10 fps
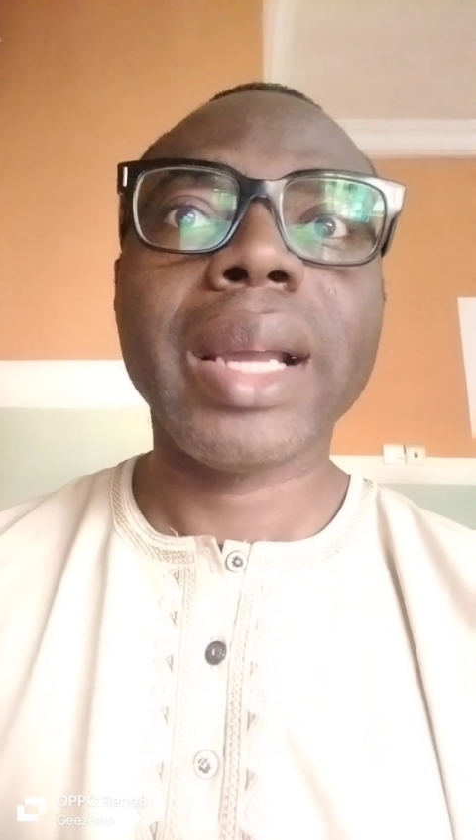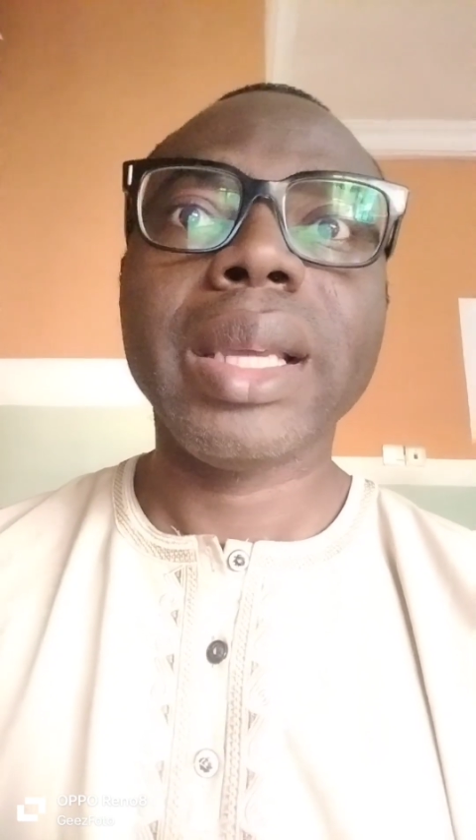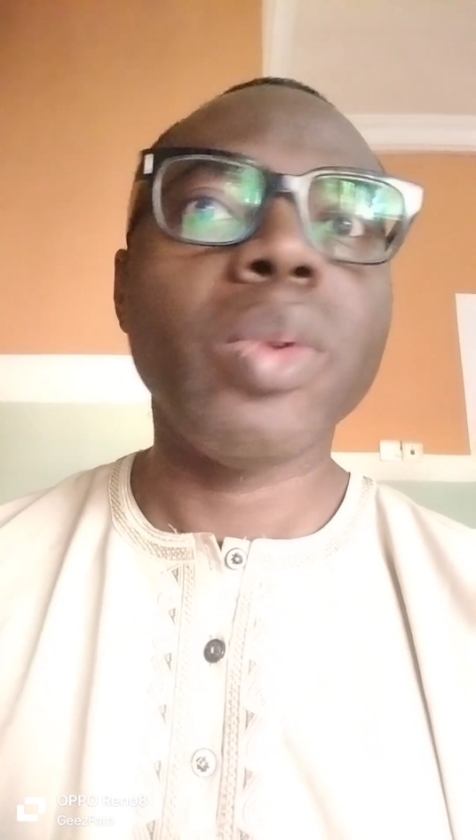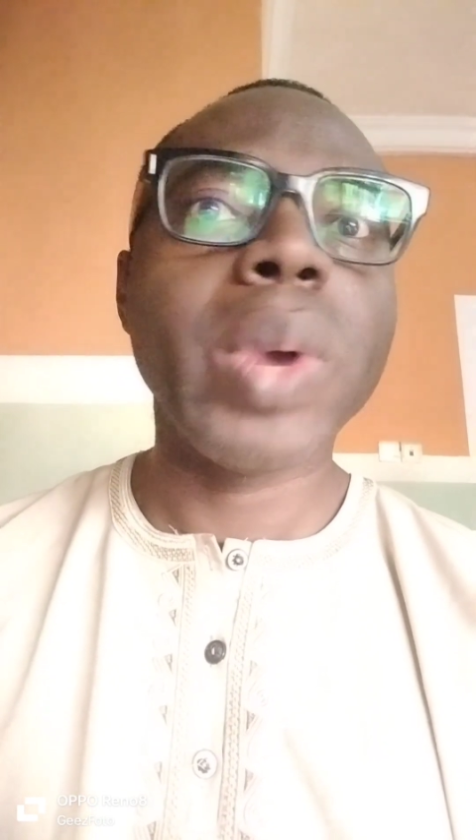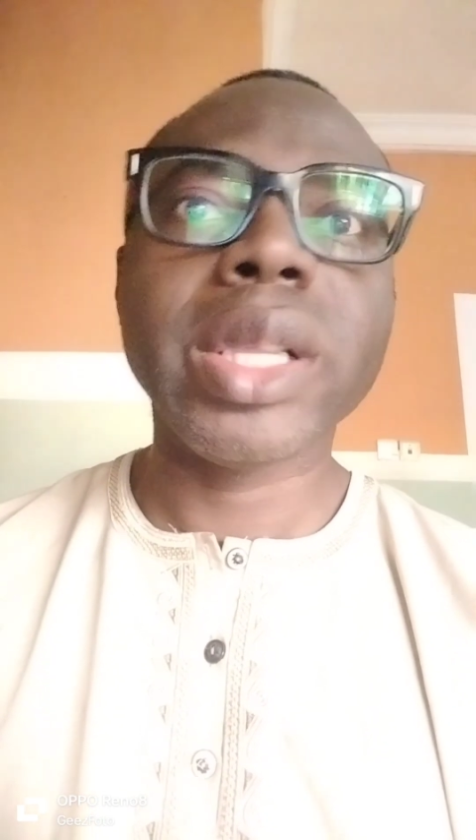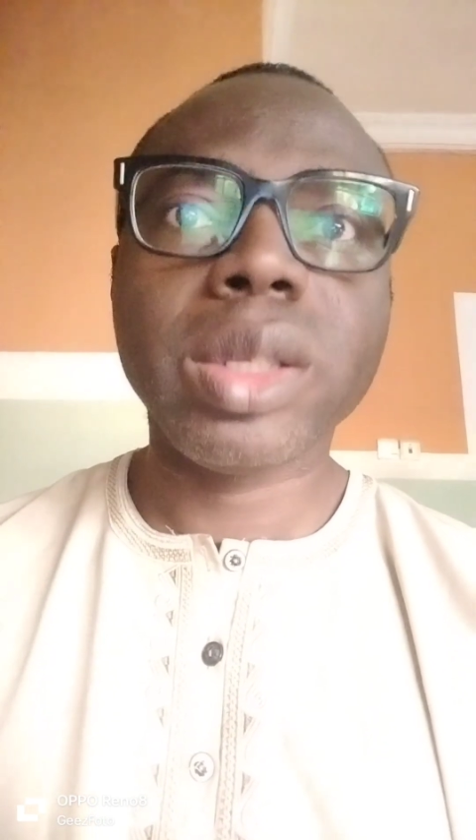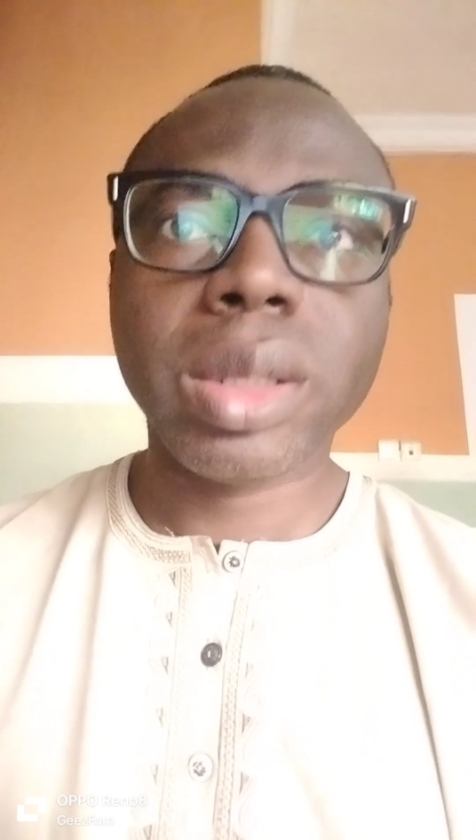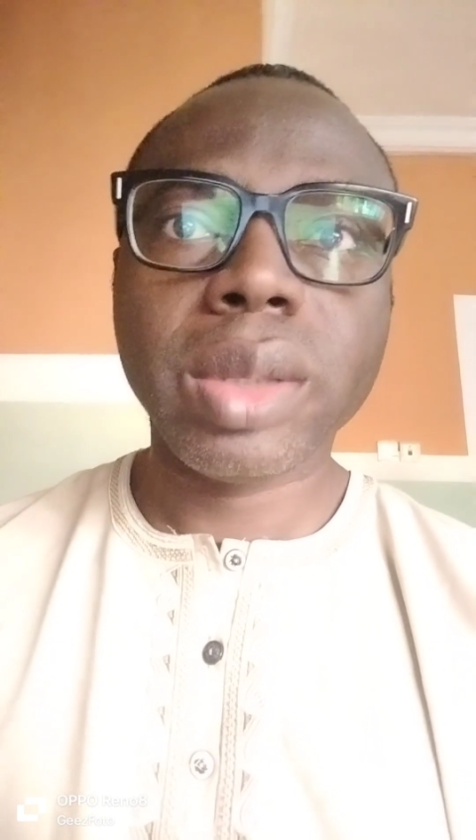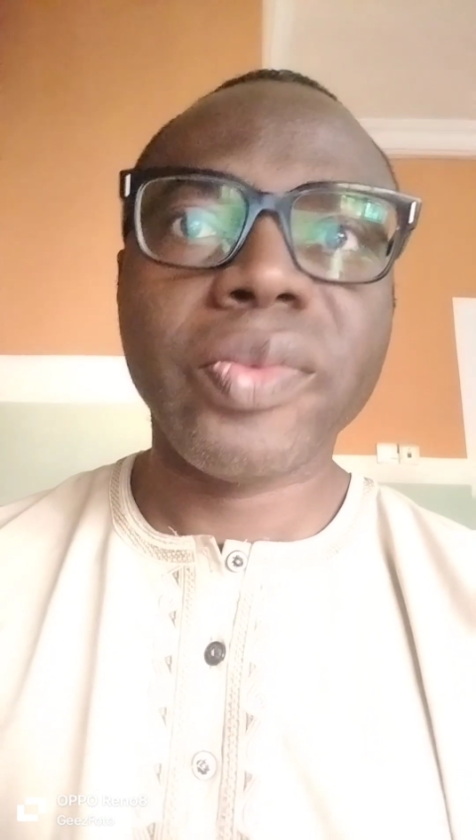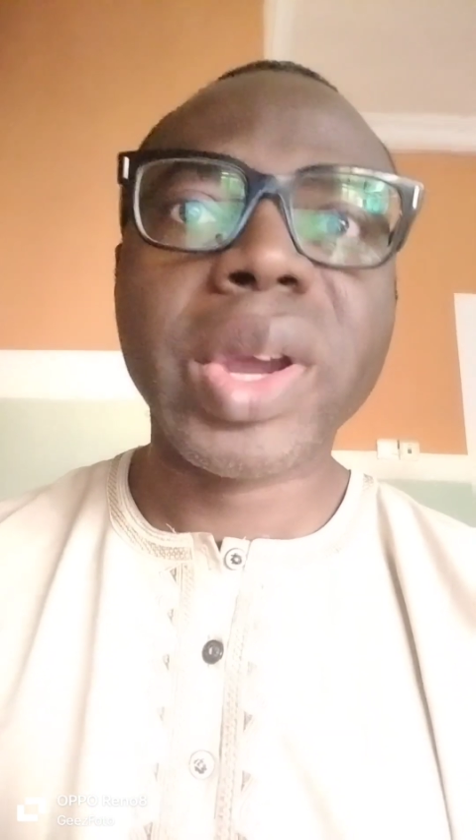It went
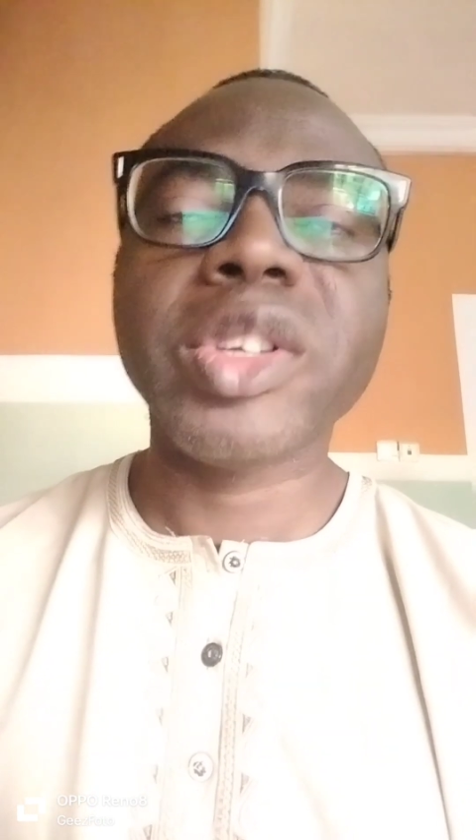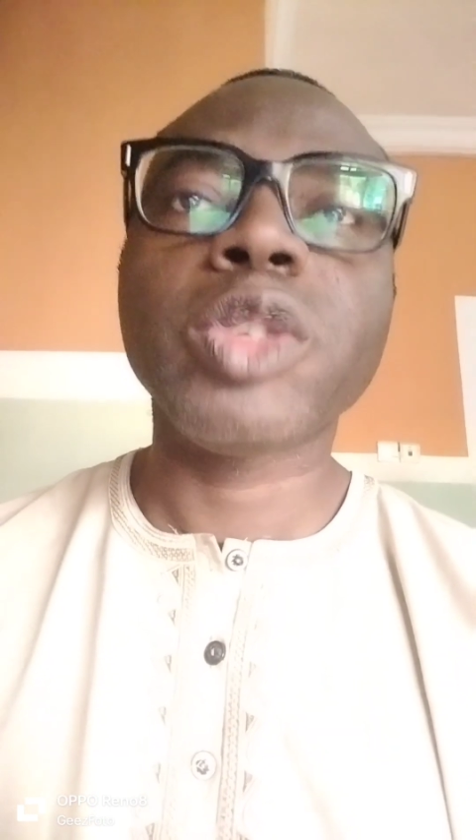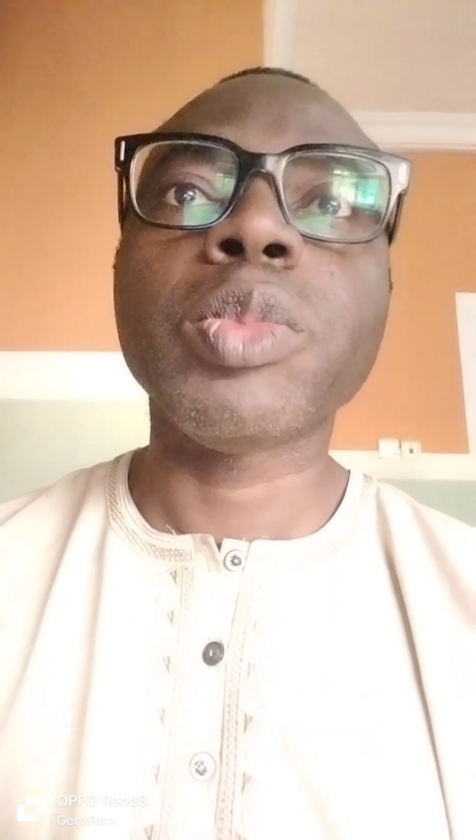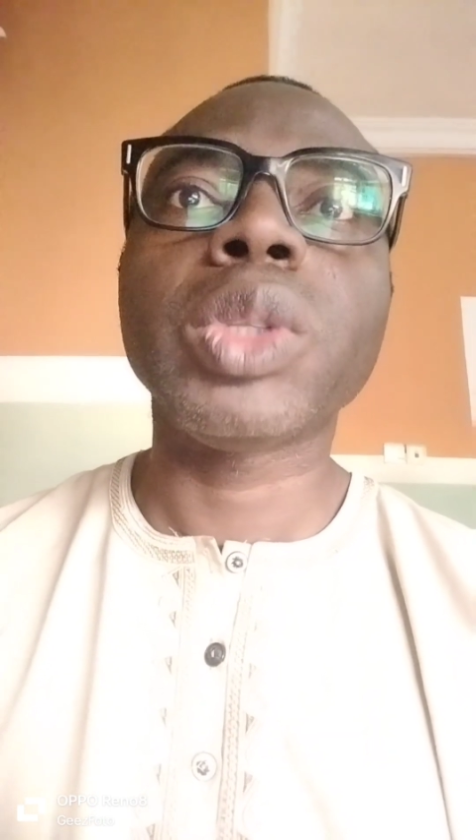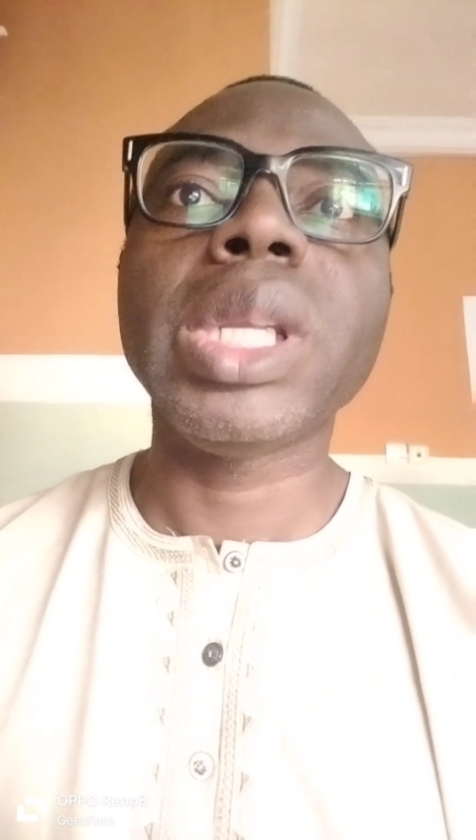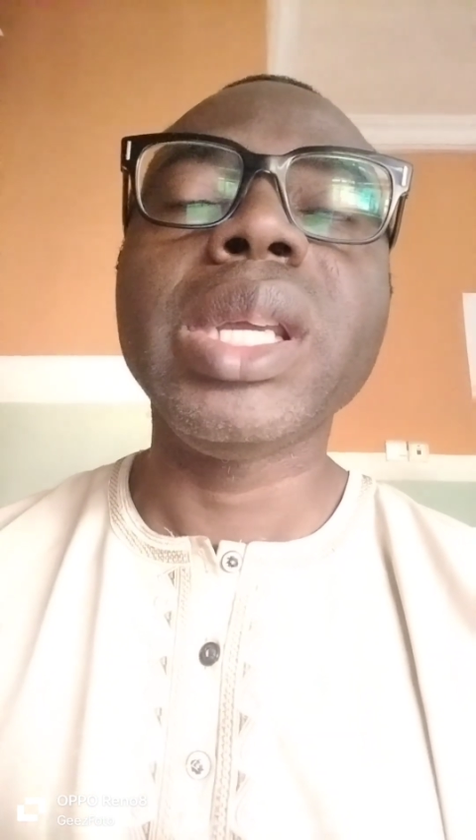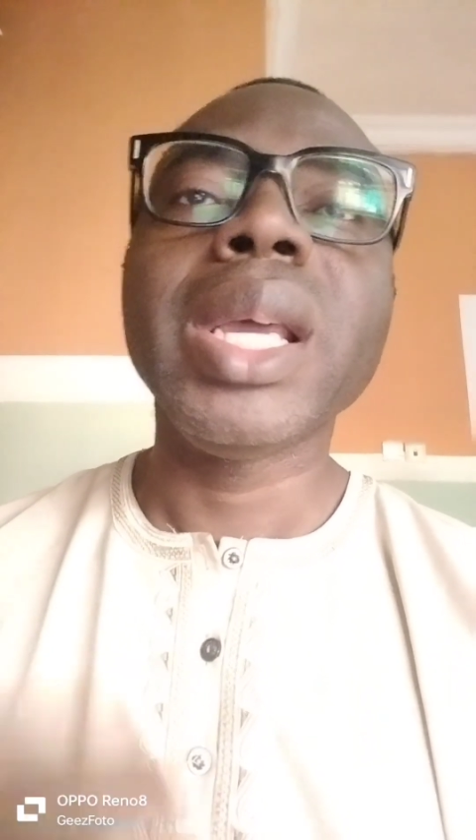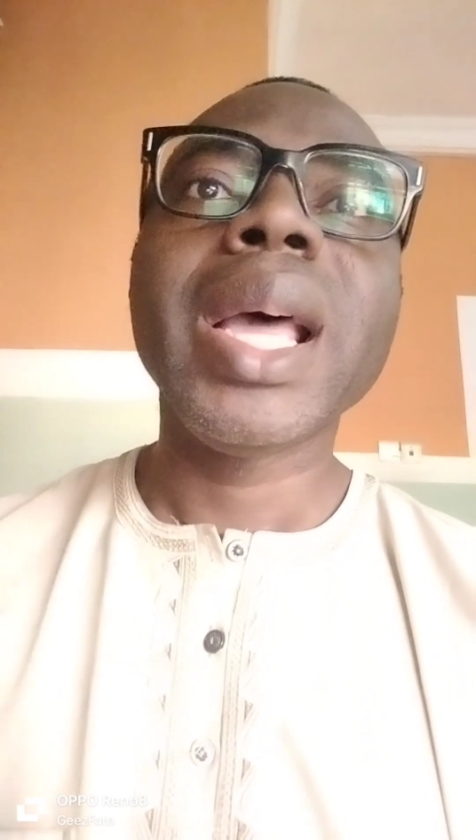very smoothly,